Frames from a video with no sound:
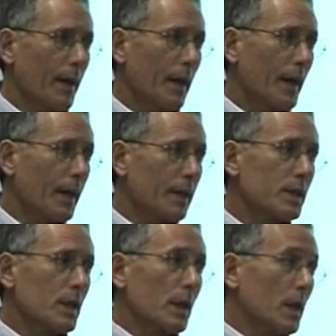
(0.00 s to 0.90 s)
and
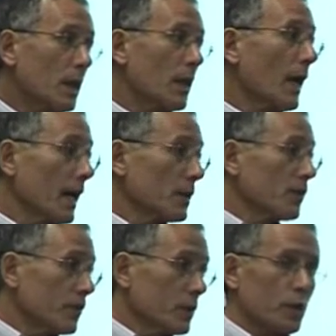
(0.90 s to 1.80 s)
that,
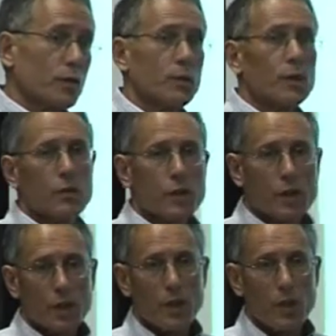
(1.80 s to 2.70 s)
just from the
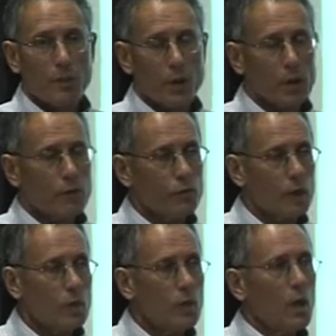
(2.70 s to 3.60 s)
researcher point of
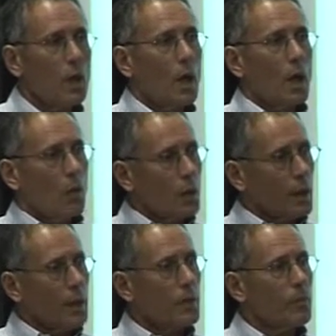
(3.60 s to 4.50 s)
view, would, I
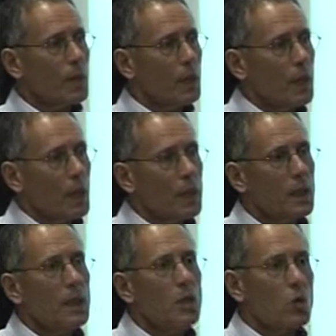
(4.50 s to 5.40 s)
think, be an
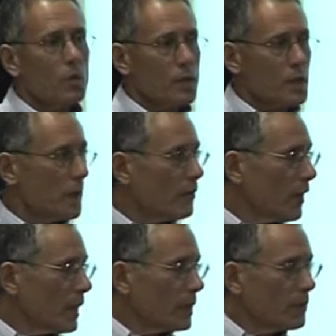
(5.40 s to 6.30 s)
enormously
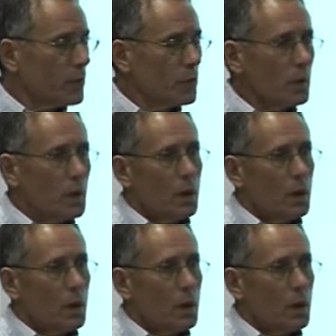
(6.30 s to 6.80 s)
valuable